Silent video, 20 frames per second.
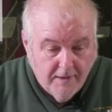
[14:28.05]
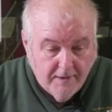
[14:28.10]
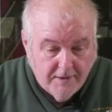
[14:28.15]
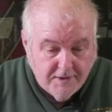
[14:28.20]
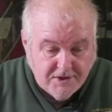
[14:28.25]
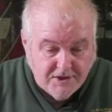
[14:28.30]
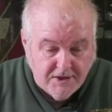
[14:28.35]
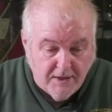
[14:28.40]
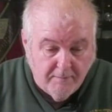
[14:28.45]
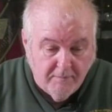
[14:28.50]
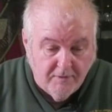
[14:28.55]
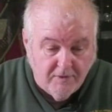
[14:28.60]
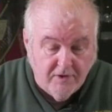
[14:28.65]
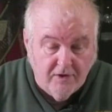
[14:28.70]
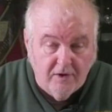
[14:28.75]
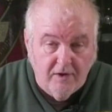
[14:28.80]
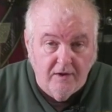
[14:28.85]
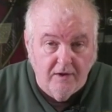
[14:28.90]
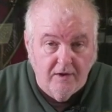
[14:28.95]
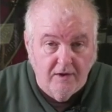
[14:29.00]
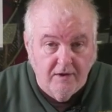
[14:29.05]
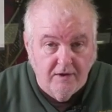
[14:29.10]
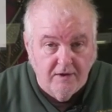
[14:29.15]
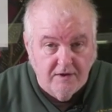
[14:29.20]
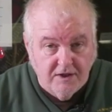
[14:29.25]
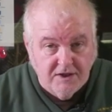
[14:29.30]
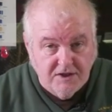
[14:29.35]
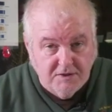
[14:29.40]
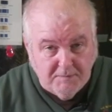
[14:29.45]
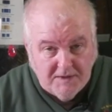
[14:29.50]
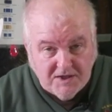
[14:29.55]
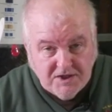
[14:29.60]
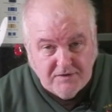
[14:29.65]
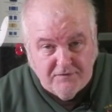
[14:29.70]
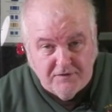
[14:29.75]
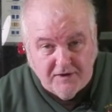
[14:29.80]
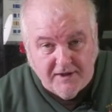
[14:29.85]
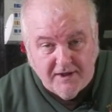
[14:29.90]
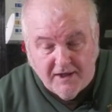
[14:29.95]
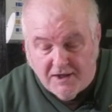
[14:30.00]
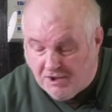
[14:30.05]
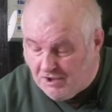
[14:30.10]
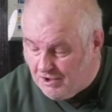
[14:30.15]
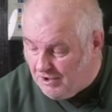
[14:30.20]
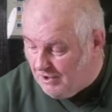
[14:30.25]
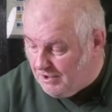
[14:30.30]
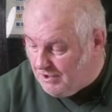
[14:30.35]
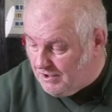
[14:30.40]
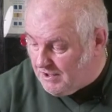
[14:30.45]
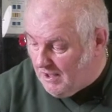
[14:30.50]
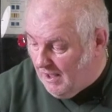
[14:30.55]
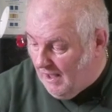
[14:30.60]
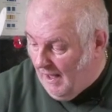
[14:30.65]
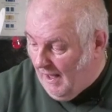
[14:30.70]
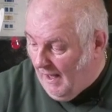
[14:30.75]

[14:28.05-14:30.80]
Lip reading: some of the specifications